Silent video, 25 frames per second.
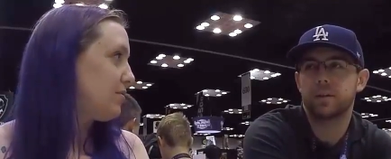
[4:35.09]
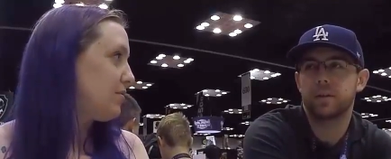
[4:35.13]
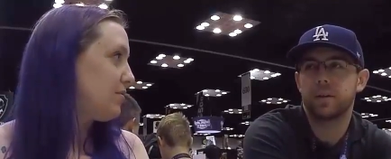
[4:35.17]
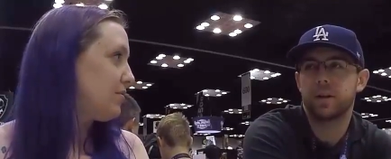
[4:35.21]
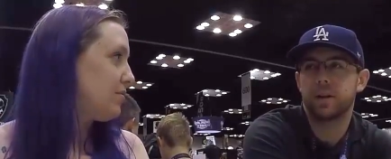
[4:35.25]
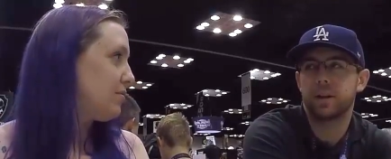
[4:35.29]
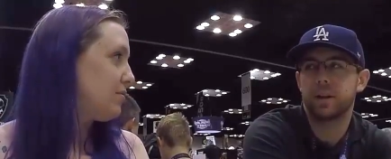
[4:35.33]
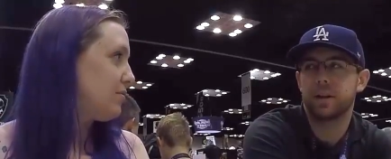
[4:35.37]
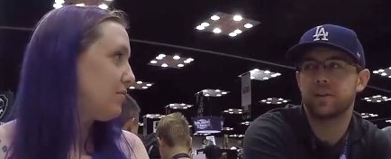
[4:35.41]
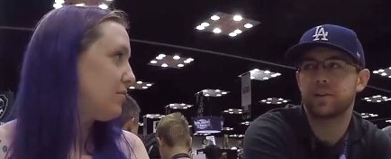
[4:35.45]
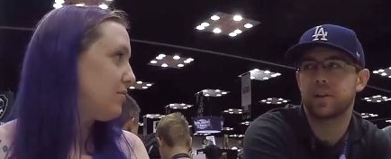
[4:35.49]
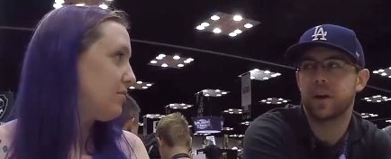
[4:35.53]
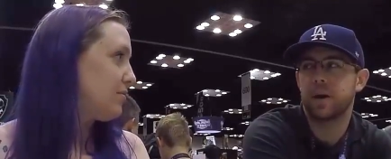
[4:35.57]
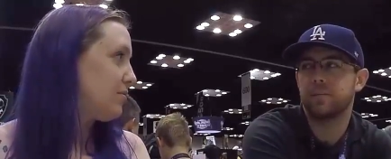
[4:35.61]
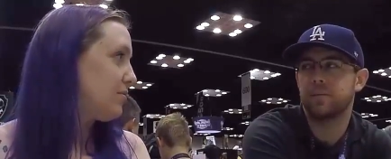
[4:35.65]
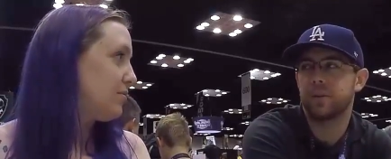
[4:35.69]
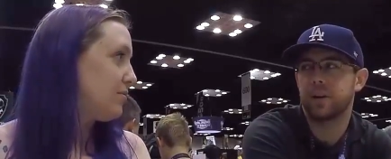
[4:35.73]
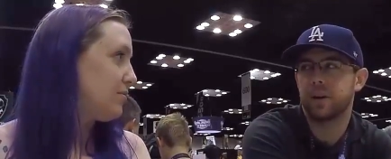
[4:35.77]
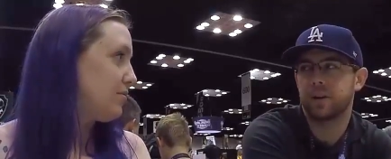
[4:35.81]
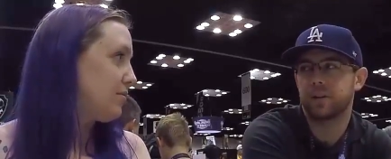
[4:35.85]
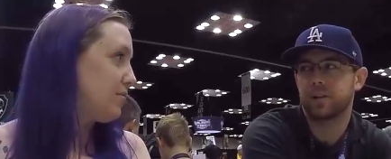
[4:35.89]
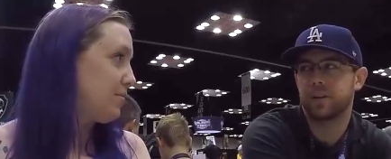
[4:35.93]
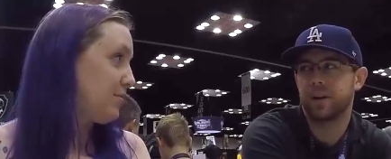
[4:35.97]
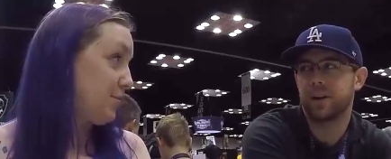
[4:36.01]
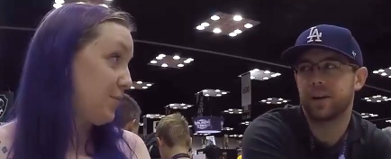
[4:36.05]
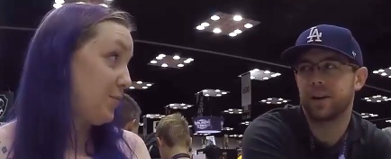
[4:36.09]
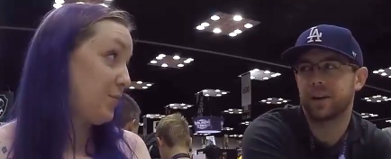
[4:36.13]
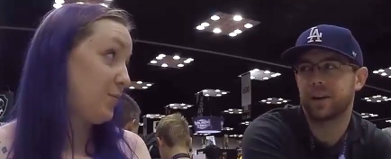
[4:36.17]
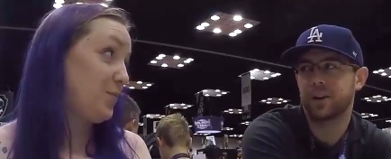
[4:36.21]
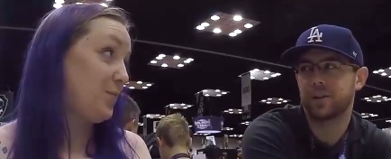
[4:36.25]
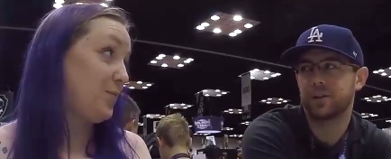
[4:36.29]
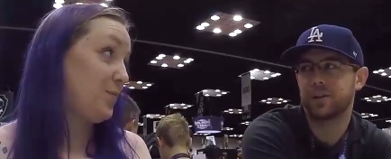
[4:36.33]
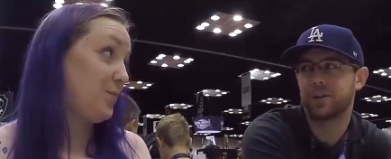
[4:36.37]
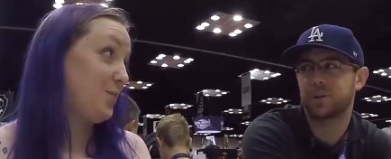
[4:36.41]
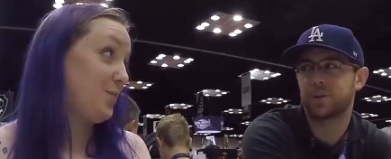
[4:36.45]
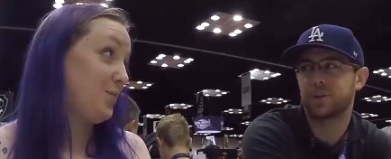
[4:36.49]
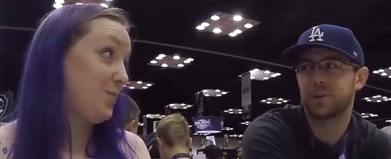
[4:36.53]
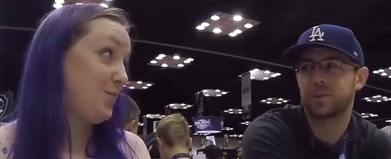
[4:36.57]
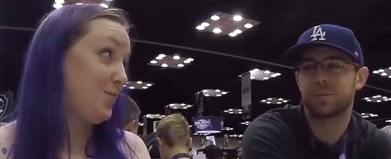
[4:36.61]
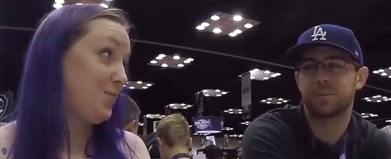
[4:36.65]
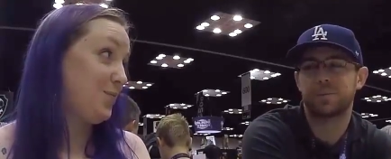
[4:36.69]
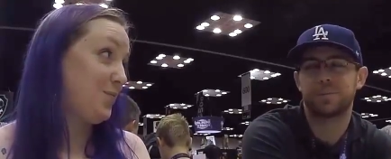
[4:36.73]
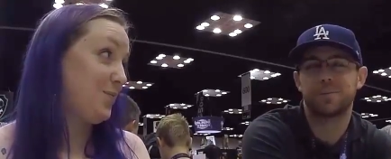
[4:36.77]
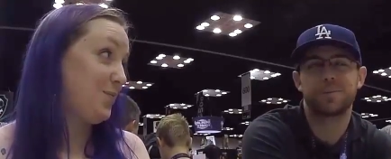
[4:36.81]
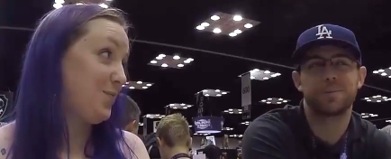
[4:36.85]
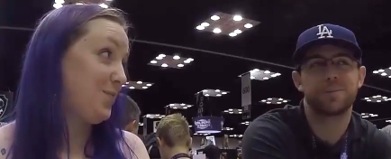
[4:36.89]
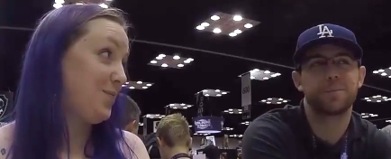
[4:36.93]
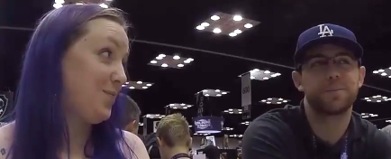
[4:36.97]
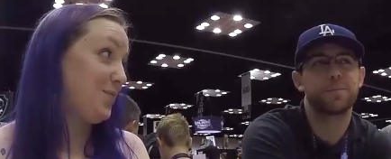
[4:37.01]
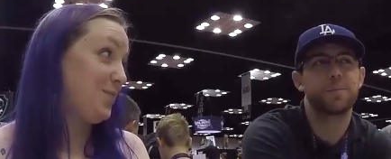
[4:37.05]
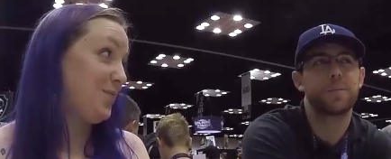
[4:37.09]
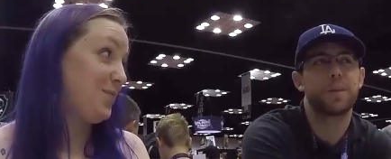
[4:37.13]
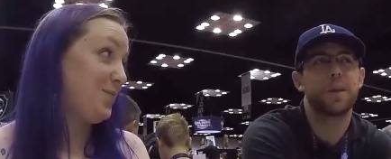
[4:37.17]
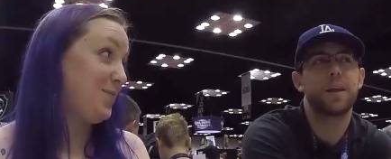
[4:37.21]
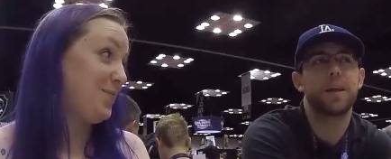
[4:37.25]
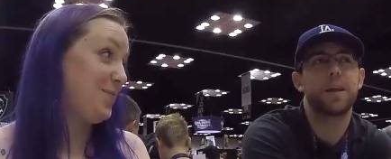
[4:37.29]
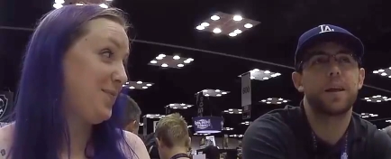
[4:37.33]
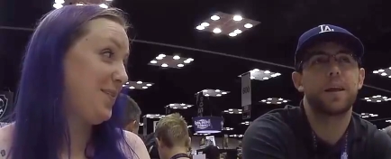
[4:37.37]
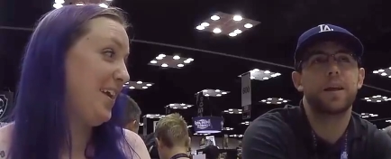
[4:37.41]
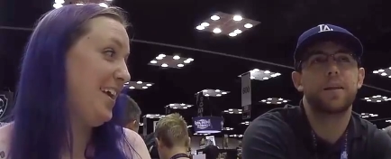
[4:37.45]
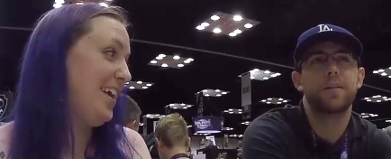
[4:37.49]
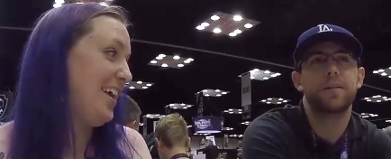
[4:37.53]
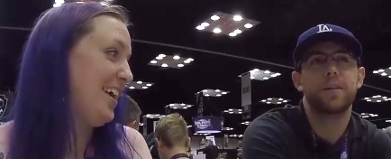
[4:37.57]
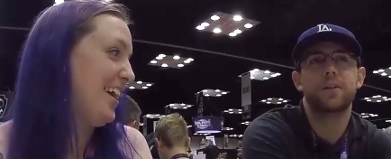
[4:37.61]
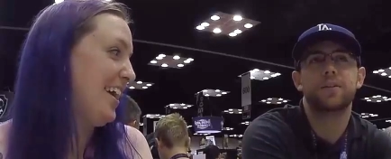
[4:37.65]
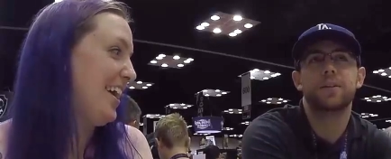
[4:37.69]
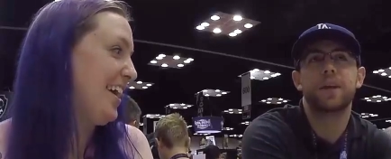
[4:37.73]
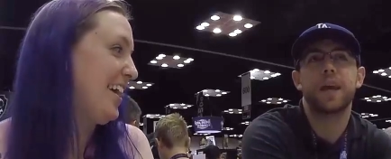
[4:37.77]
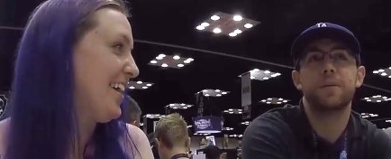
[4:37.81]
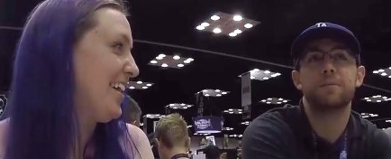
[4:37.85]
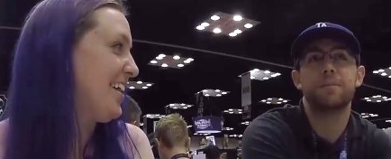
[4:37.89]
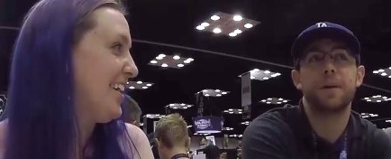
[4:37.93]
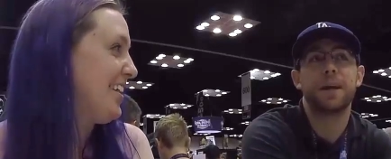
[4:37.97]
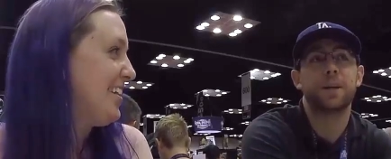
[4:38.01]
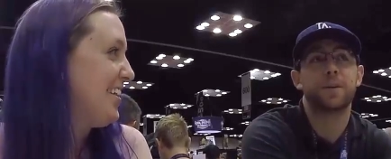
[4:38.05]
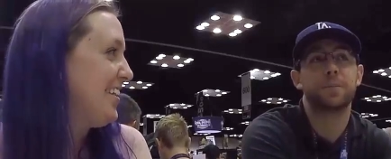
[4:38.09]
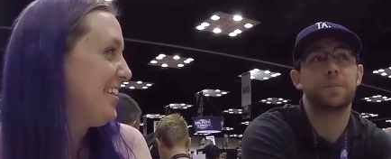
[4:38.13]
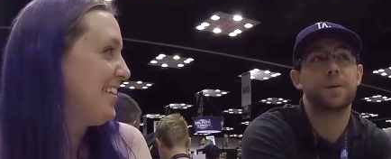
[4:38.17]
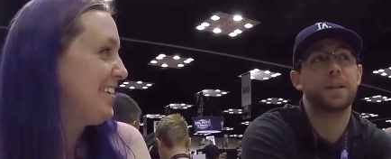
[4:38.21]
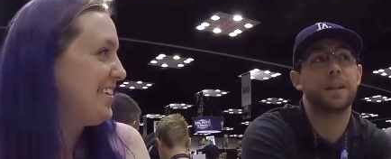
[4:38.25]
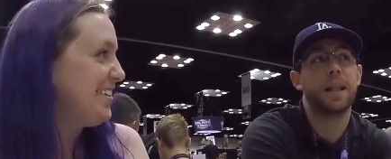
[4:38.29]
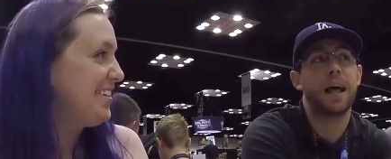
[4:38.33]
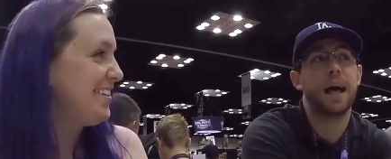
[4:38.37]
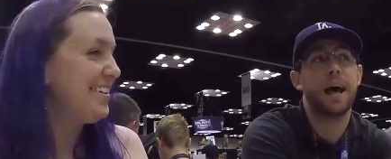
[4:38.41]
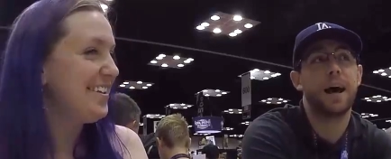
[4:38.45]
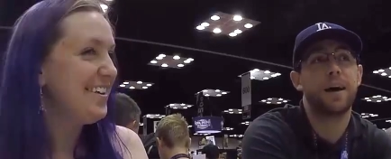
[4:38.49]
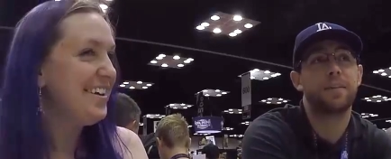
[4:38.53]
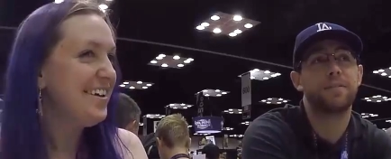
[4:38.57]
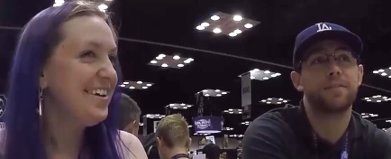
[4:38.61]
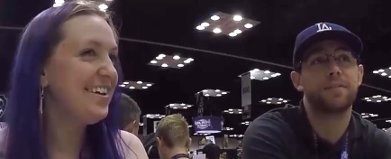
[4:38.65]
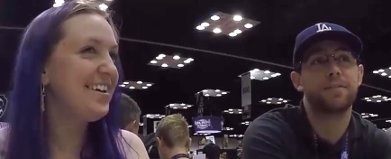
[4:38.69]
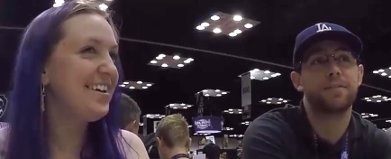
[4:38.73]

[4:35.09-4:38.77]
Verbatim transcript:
Speaker 1: At least I'm very excited because it's this game makes me laugh